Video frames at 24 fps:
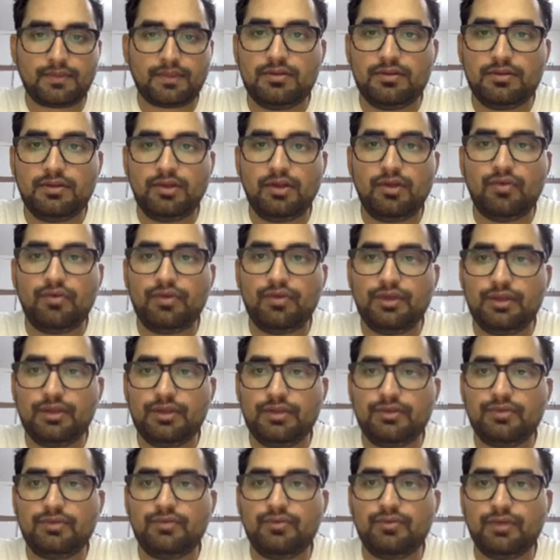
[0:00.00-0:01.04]
now here
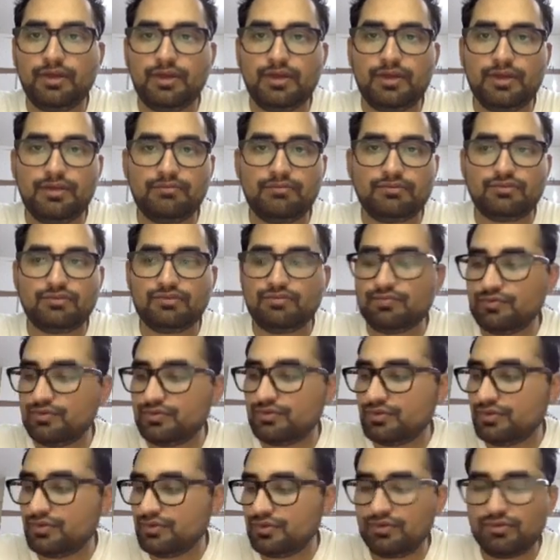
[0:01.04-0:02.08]
you have to
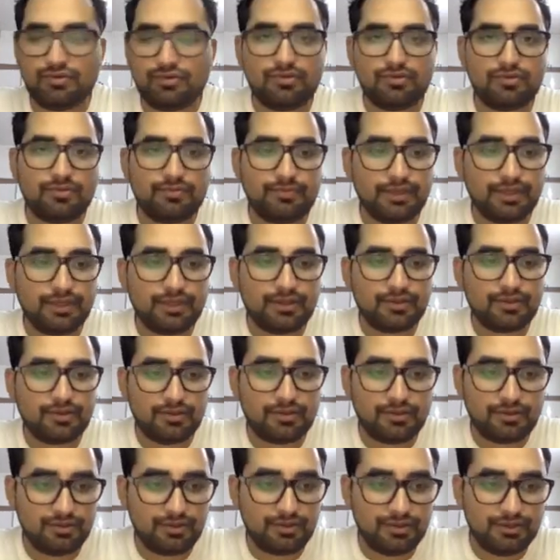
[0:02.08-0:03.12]
put your bank
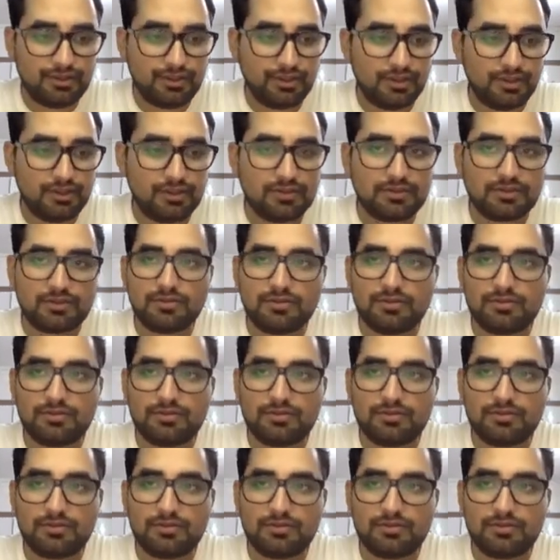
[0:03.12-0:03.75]
details